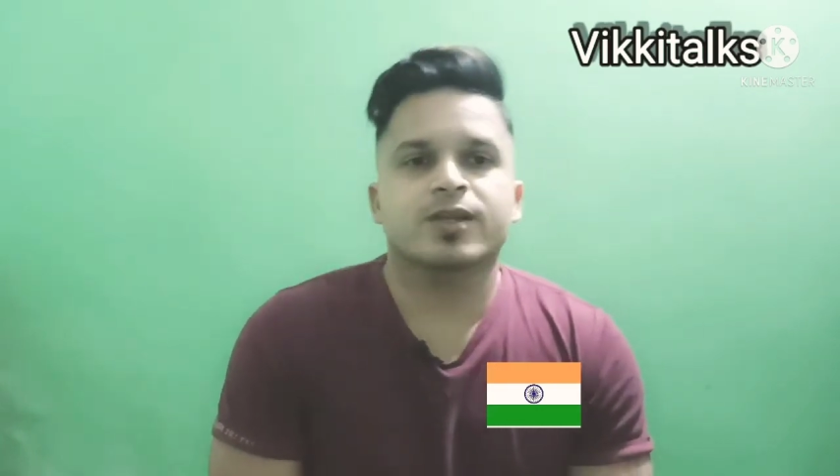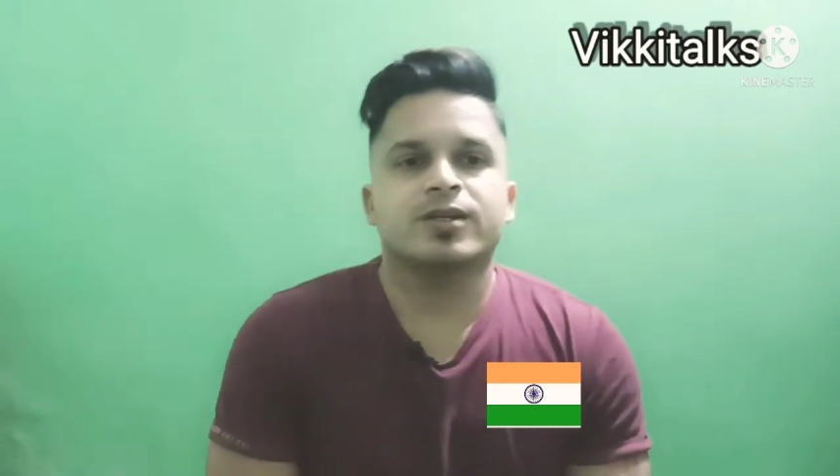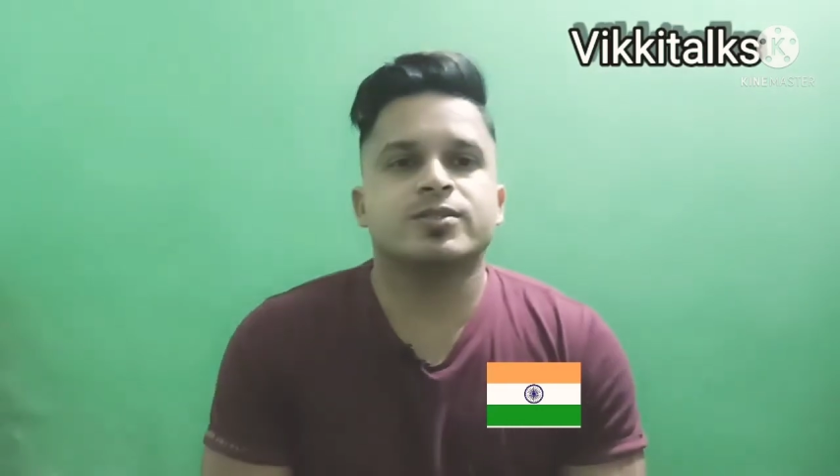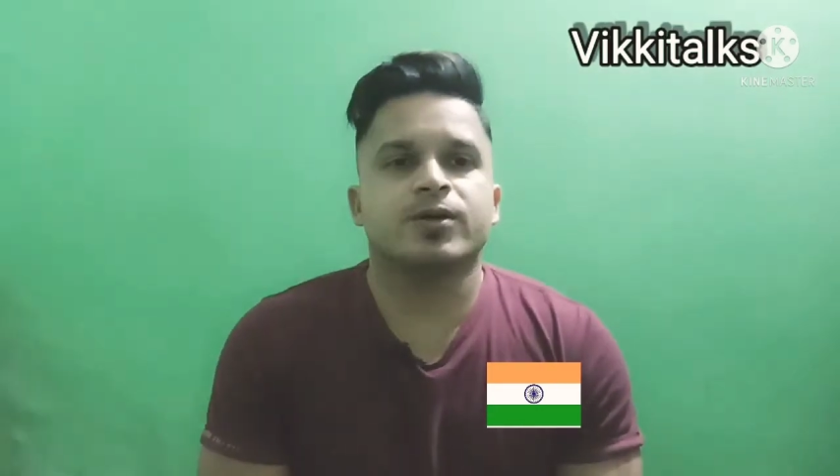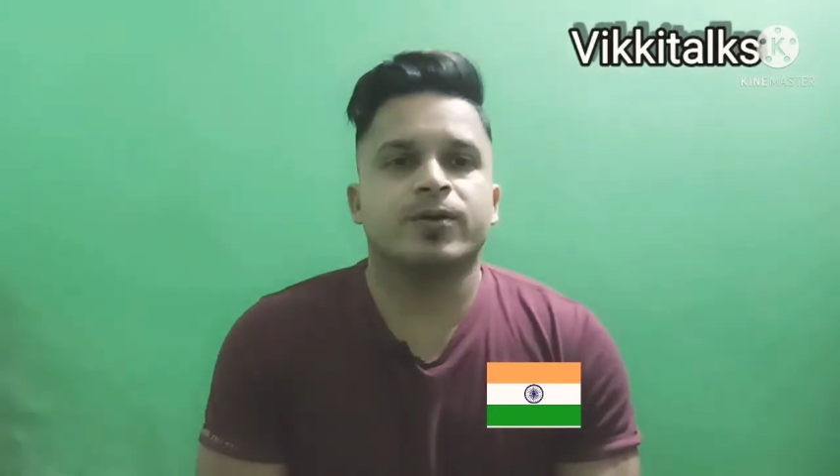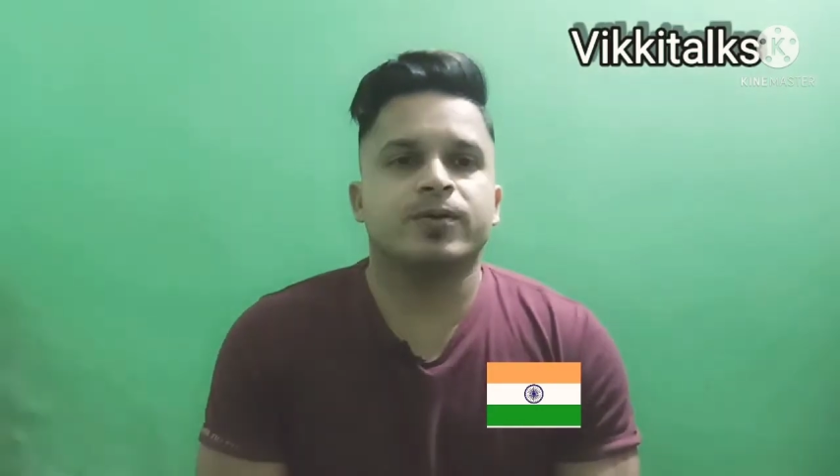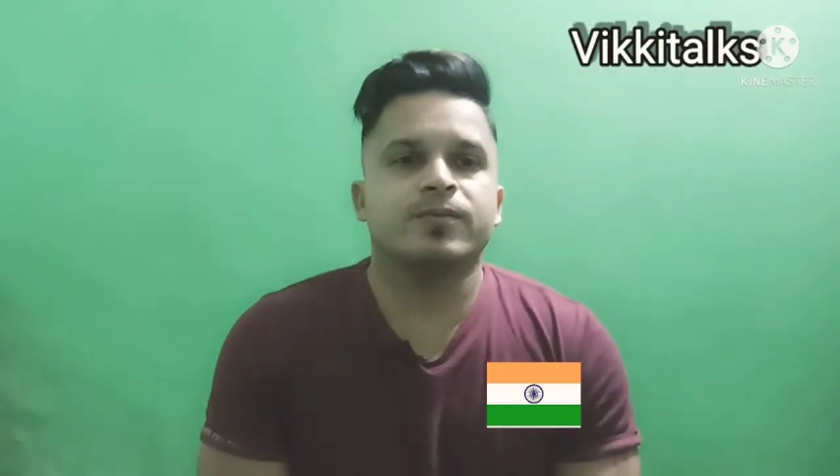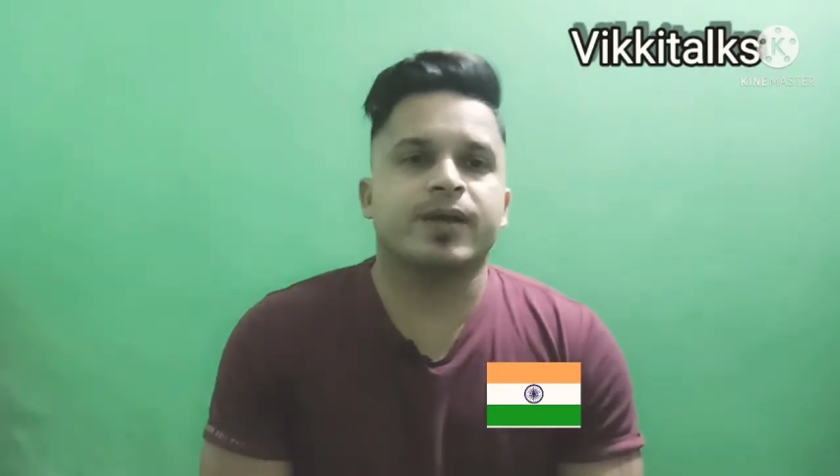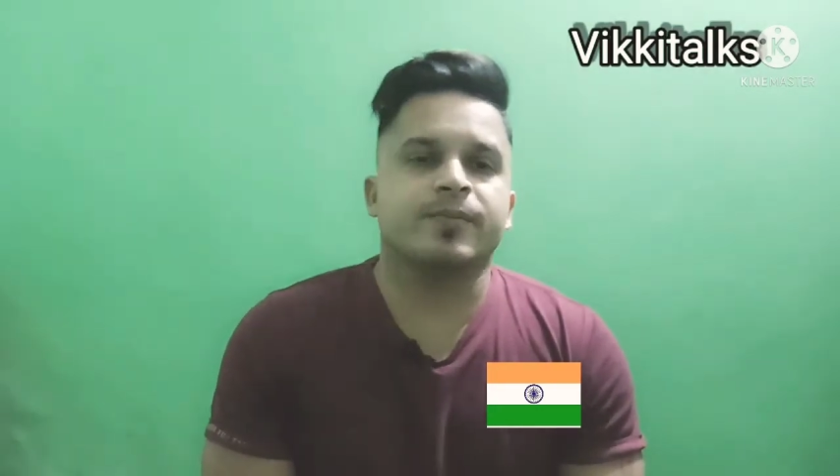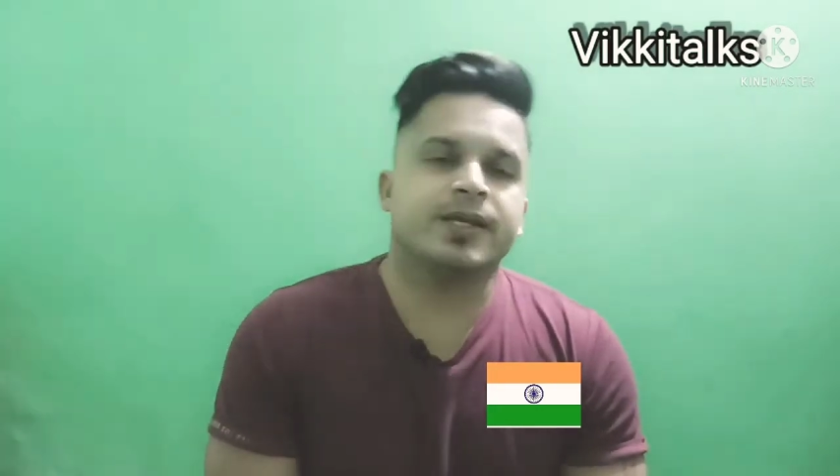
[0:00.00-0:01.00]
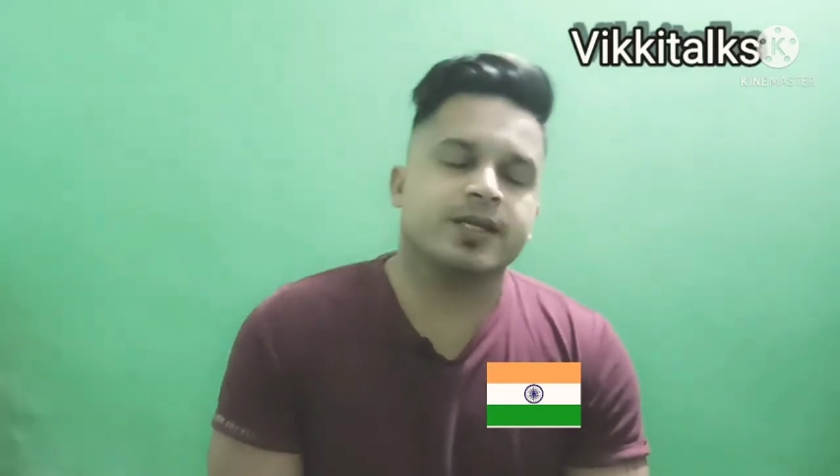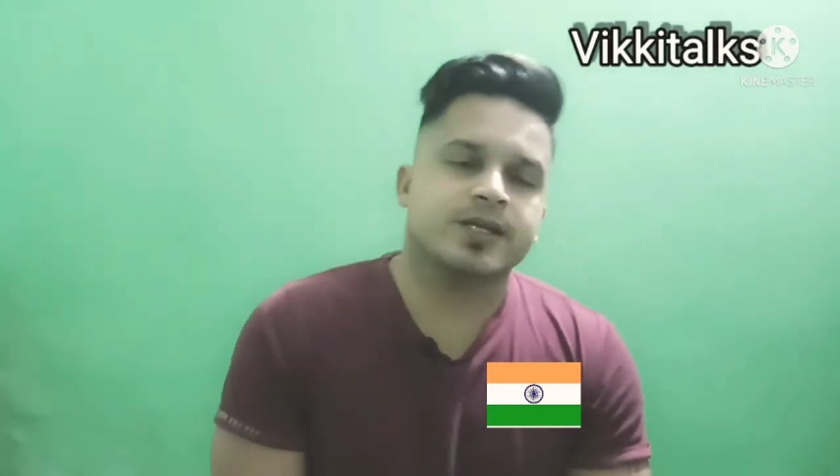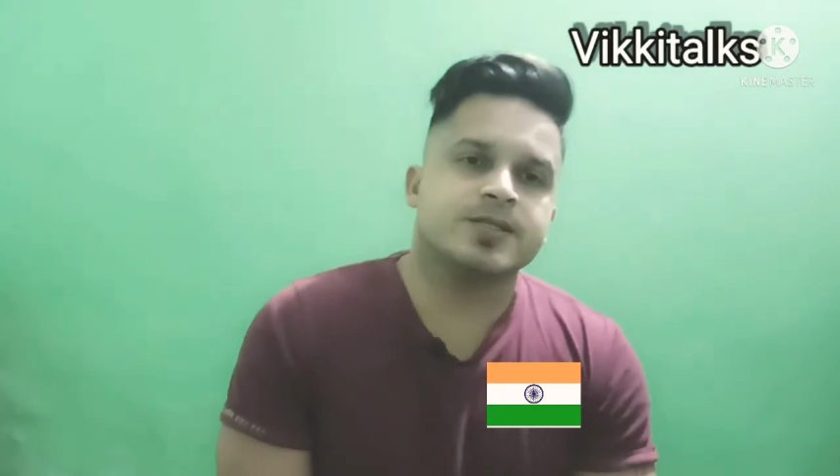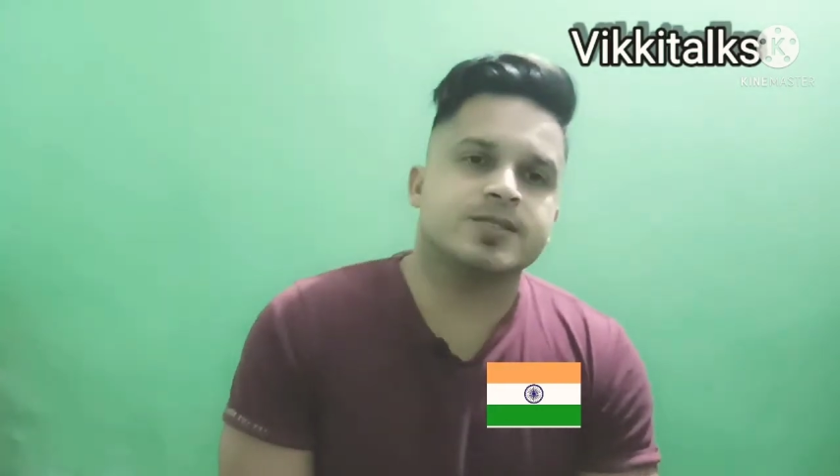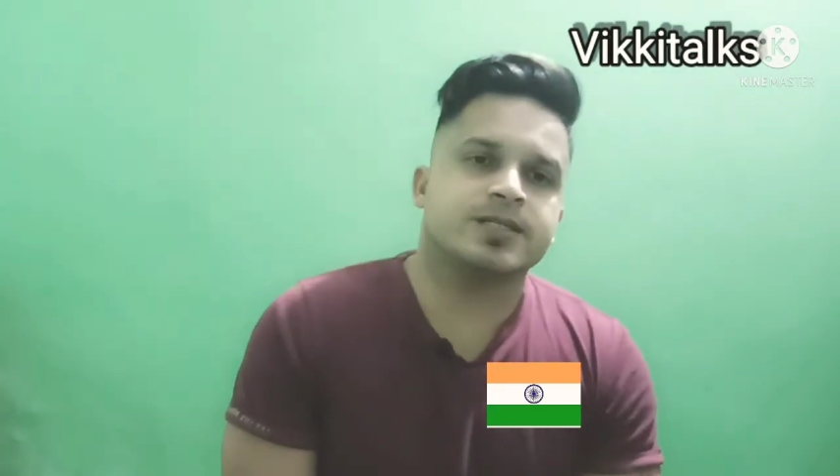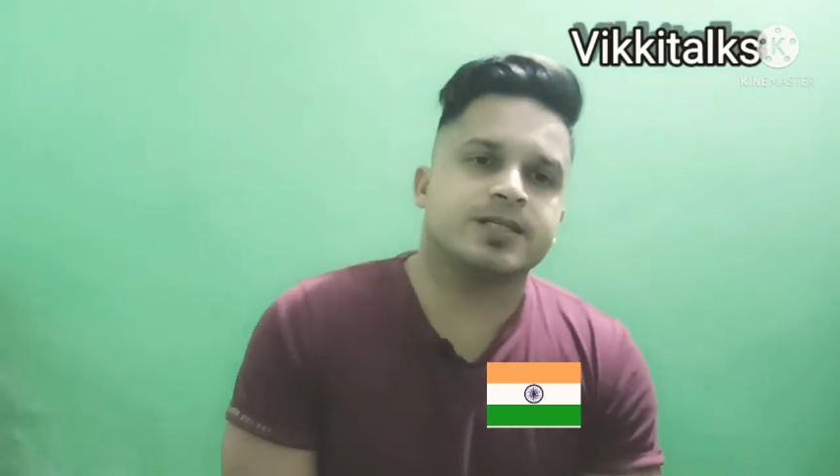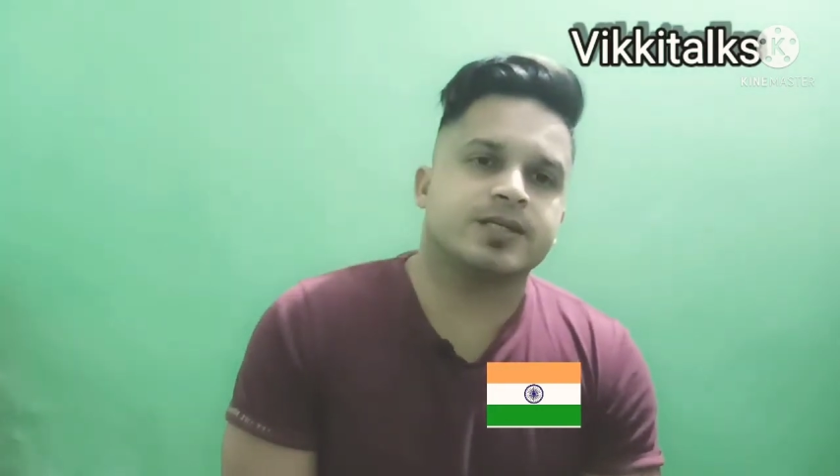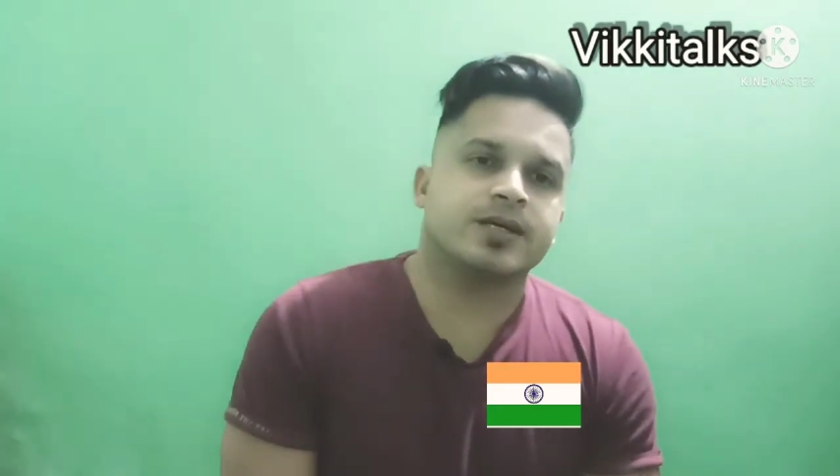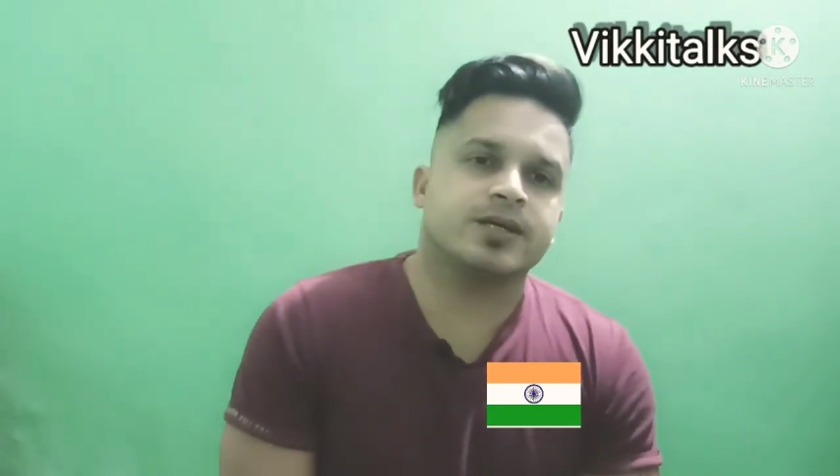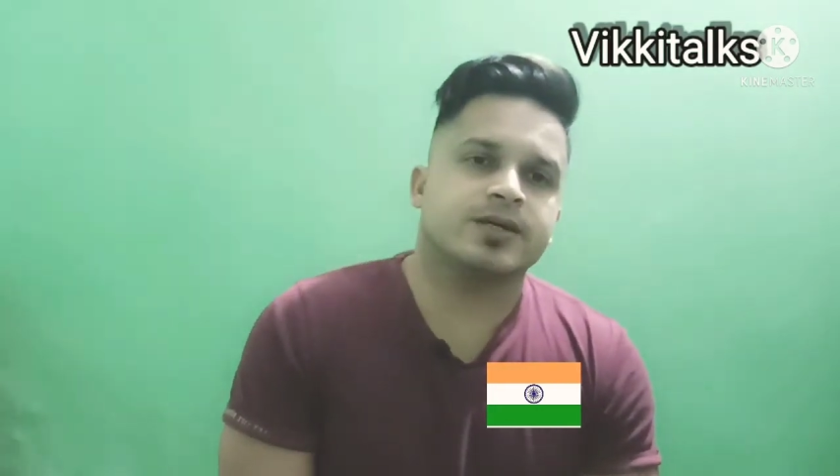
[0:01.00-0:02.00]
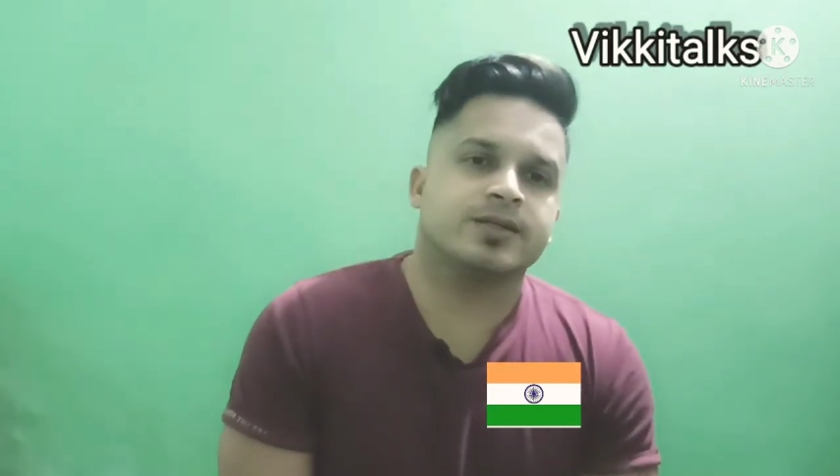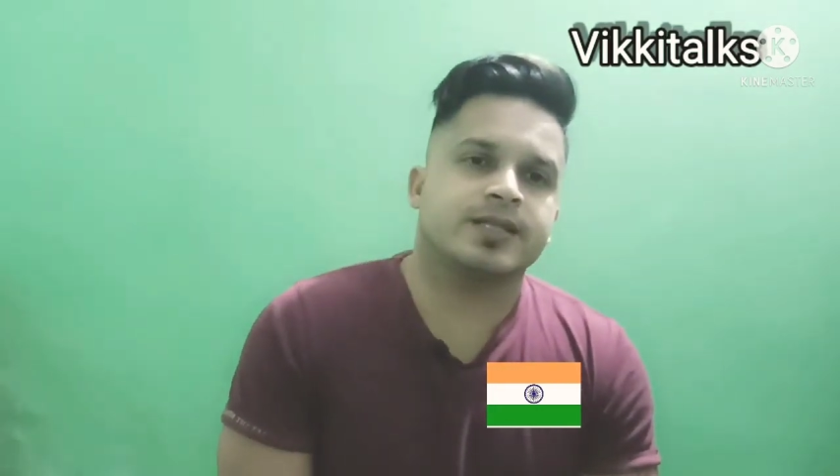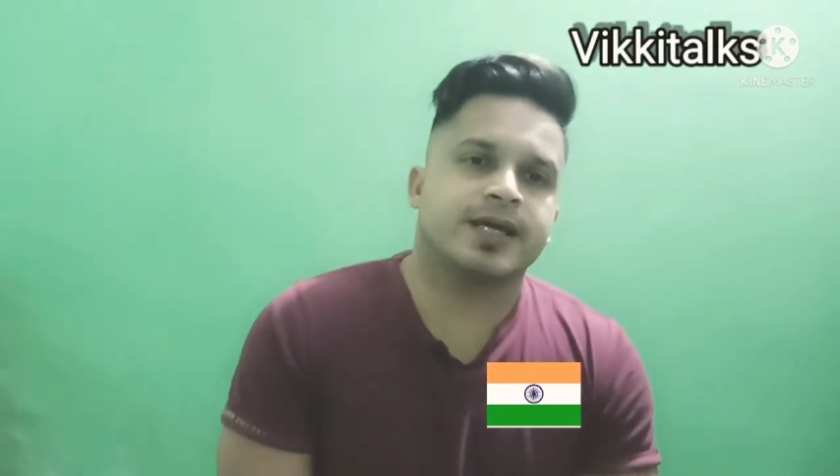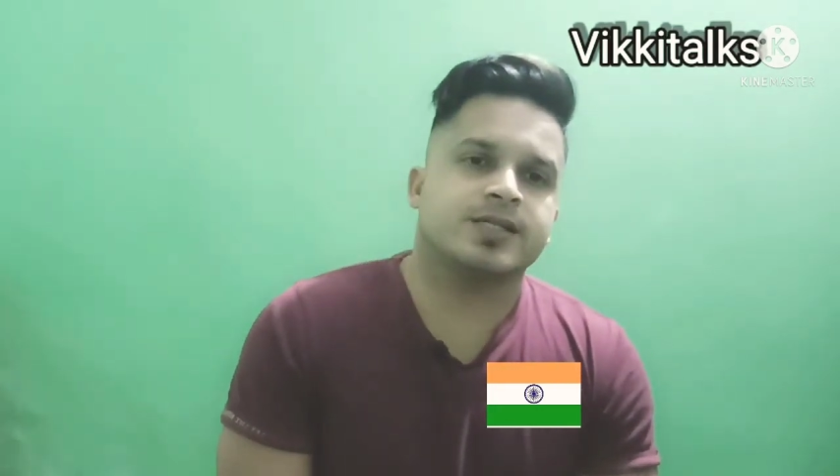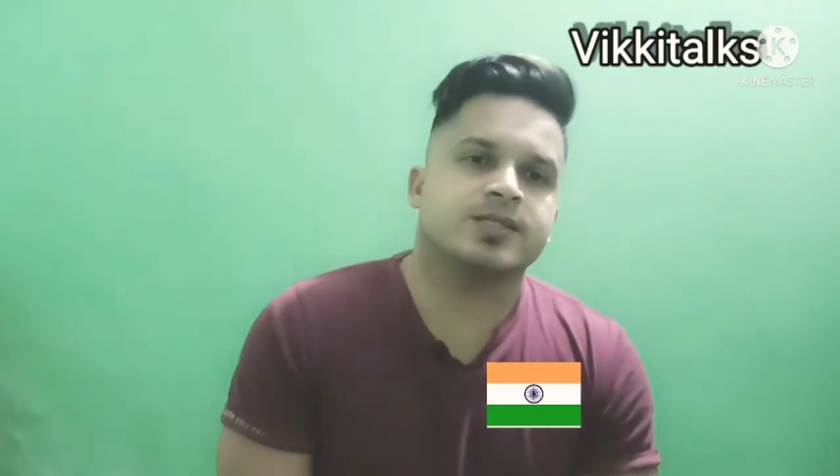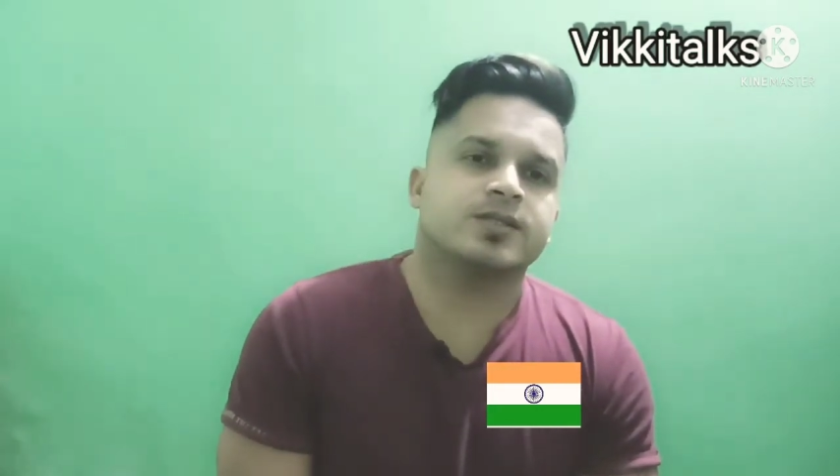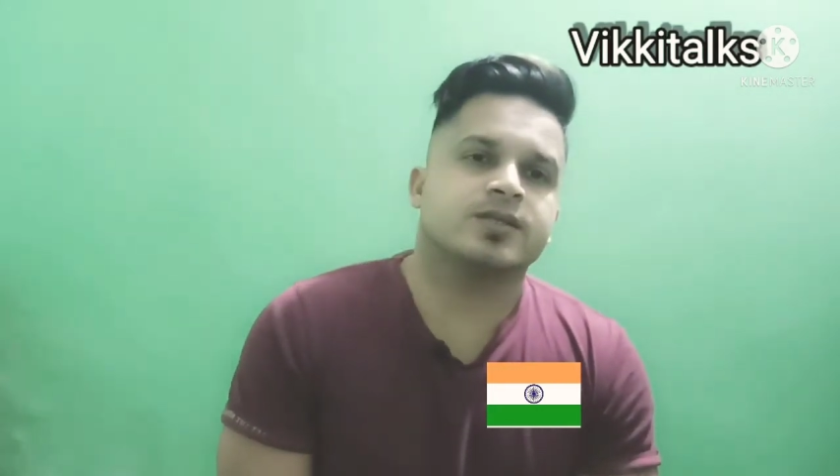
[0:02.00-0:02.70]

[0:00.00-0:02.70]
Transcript: So my main concern that